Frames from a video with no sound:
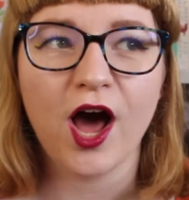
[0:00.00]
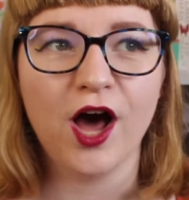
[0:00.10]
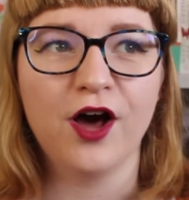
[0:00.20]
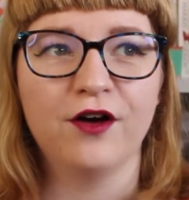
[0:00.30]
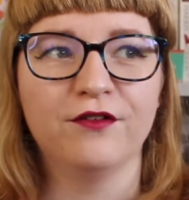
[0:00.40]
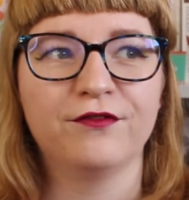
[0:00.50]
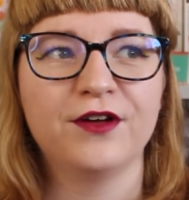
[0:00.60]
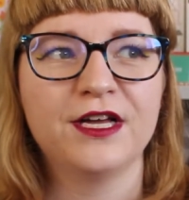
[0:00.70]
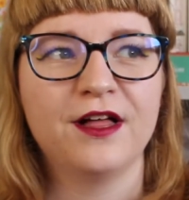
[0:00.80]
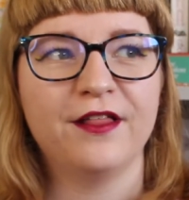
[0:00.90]
of
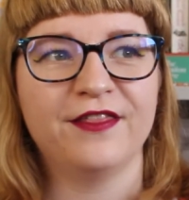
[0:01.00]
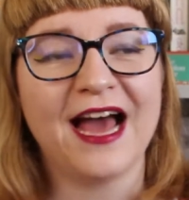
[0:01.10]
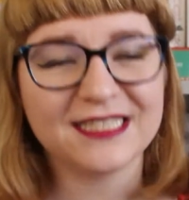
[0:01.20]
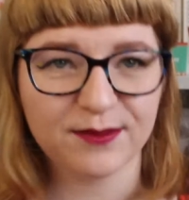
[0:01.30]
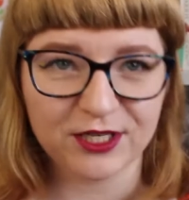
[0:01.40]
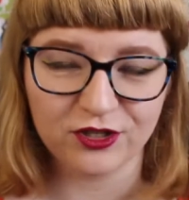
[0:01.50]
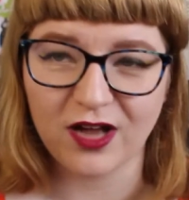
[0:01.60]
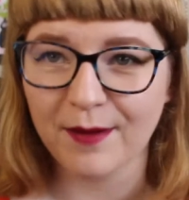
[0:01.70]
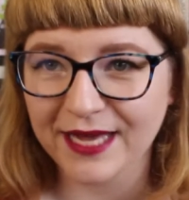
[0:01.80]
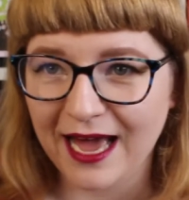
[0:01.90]
that special
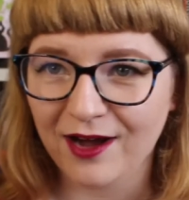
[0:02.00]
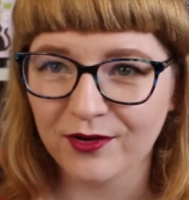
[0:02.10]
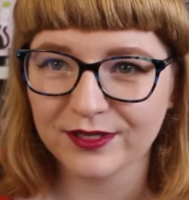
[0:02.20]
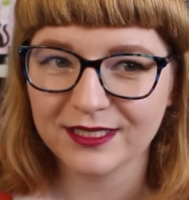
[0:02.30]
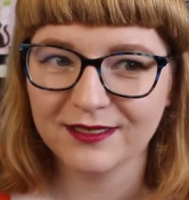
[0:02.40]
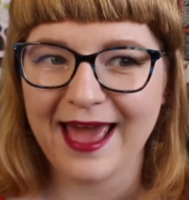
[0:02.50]
coming out